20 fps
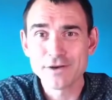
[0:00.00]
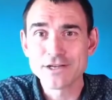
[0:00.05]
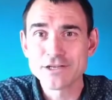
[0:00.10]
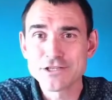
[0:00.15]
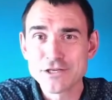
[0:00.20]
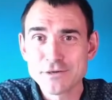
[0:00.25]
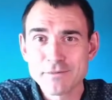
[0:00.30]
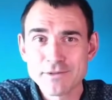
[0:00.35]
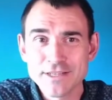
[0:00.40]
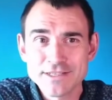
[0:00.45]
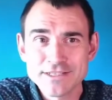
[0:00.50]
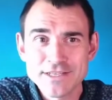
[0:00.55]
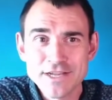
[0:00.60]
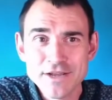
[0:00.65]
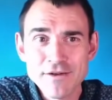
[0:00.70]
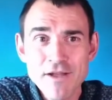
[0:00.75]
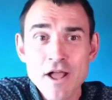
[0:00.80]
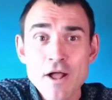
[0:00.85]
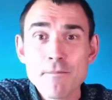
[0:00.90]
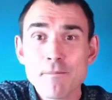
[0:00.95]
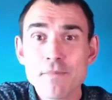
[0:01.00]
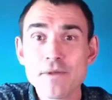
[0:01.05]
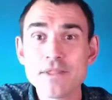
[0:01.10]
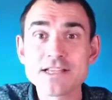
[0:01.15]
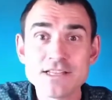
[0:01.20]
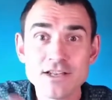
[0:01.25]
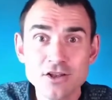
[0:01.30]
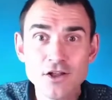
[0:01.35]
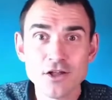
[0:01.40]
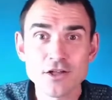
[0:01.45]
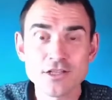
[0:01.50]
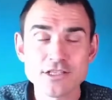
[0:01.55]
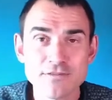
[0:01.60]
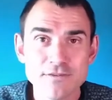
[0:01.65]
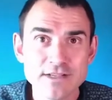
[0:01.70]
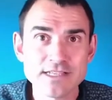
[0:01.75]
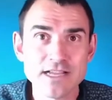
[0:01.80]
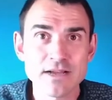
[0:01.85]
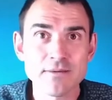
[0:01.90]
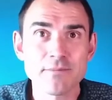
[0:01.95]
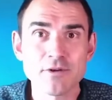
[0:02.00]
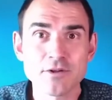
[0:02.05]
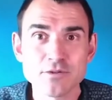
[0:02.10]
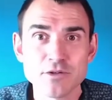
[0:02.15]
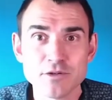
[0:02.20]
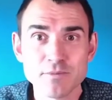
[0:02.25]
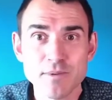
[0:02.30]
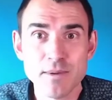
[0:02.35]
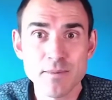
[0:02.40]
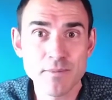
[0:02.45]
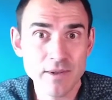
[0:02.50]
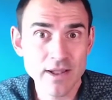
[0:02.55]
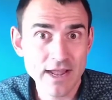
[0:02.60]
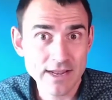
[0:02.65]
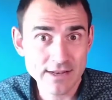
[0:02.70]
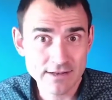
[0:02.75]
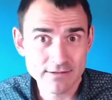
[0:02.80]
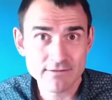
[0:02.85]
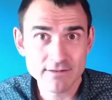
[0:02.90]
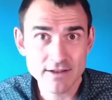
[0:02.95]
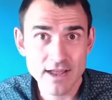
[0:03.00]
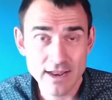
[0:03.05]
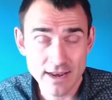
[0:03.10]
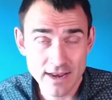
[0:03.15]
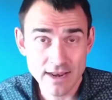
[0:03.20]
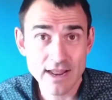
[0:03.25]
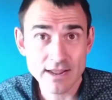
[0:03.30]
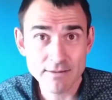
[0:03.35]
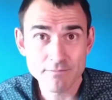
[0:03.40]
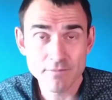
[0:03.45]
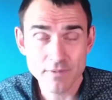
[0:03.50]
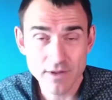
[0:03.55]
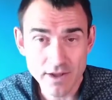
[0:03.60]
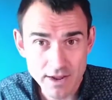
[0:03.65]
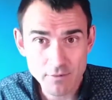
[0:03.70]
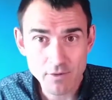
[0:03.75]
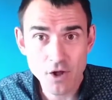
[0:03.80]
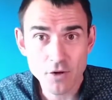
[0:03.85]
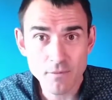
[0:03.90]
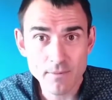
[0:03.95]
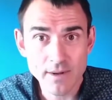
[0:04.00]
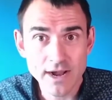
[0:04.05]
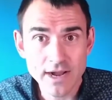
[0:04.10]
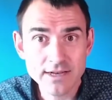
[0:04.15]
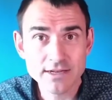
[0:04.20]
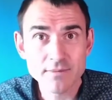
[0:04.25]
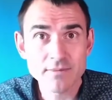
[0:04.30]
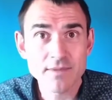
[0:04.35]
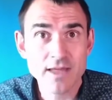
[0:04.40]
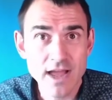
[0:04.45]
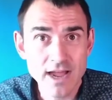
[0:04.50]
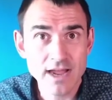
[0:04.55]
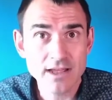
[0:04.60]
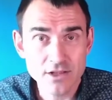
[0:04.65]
stupid thing to do. But there's lots of examples which people I will hold my hand up that I